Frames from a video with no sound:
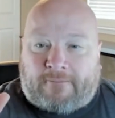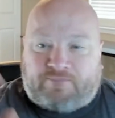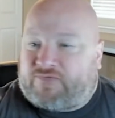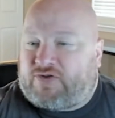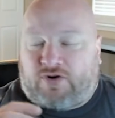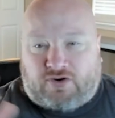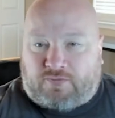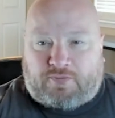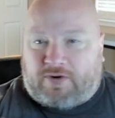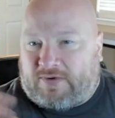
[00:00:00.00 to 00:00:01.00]
You're
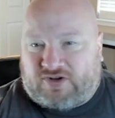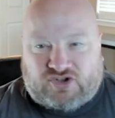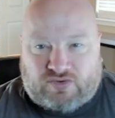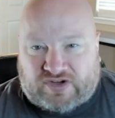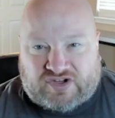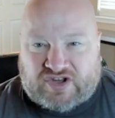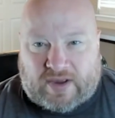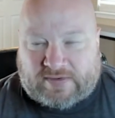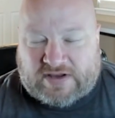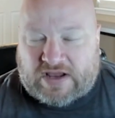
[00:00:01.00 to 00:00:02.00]
pretty much doing
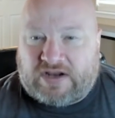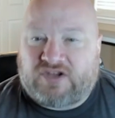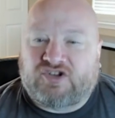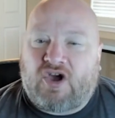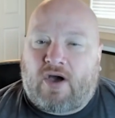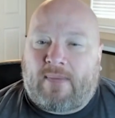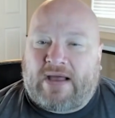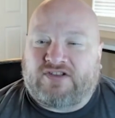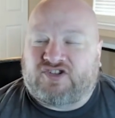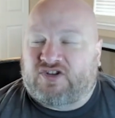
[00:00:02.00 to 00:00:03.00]
simultaneous combat.
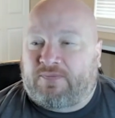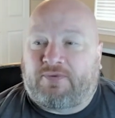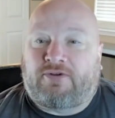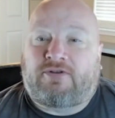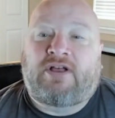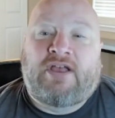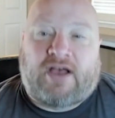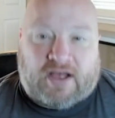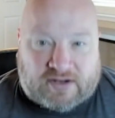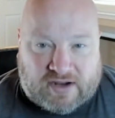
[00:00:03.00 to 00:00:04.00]
Simple
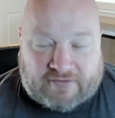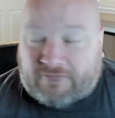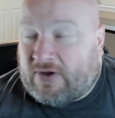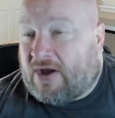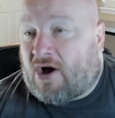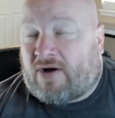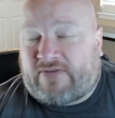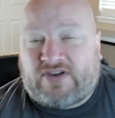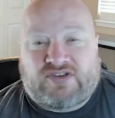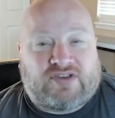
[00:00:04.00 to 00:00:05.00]
enough.
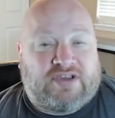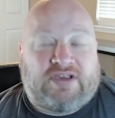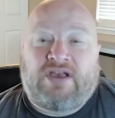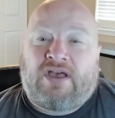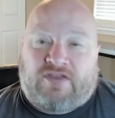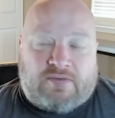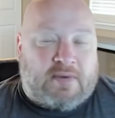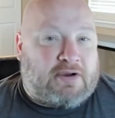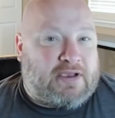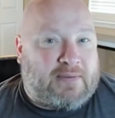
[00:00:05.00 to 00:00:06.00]
Obviously, the
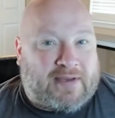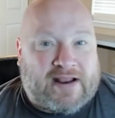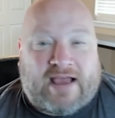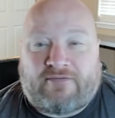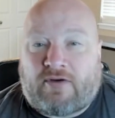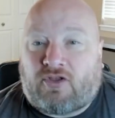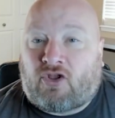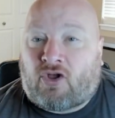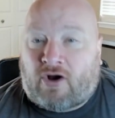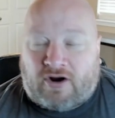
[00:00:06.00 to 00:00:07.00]
Merry Men have a
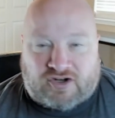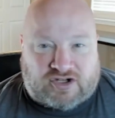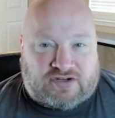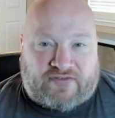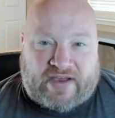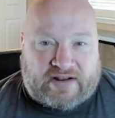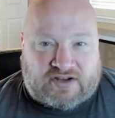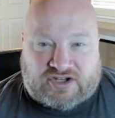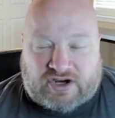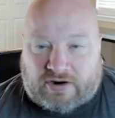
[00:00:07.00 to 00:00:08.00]
large
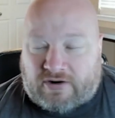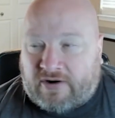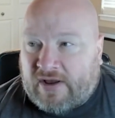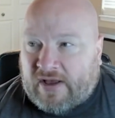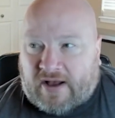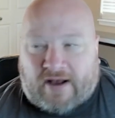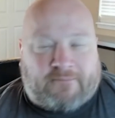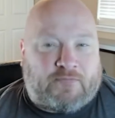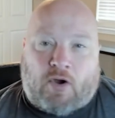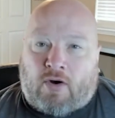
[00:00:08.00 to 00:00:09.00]
advantage here.
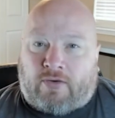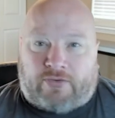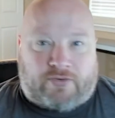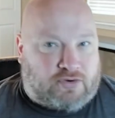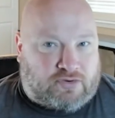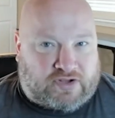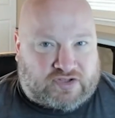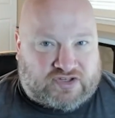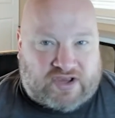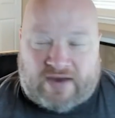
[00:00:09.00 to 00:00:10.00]
All their
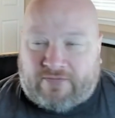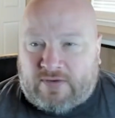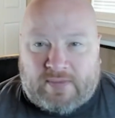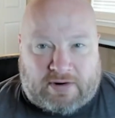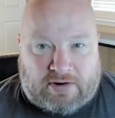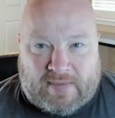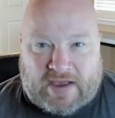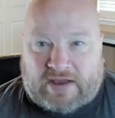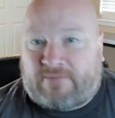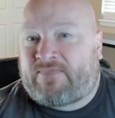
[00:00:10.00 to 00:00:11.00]
units, every Merry
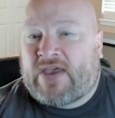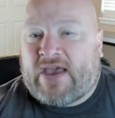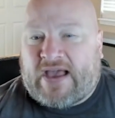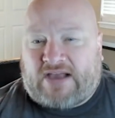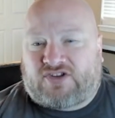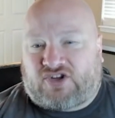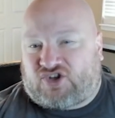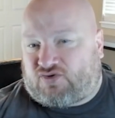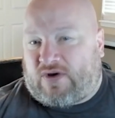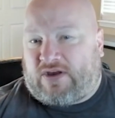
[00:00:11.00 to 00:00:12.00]
Man has a
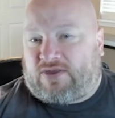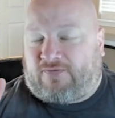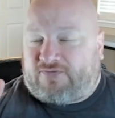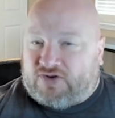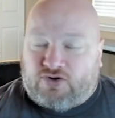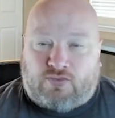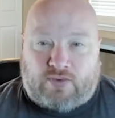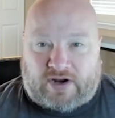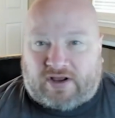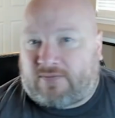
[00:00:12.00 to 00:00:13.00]
strength of 2
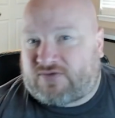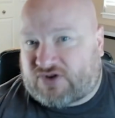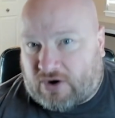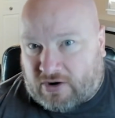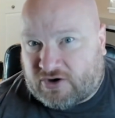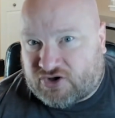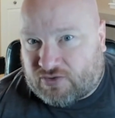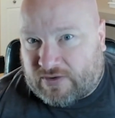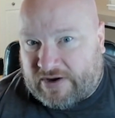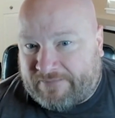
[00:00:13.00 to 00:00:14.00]
when it comes to archery.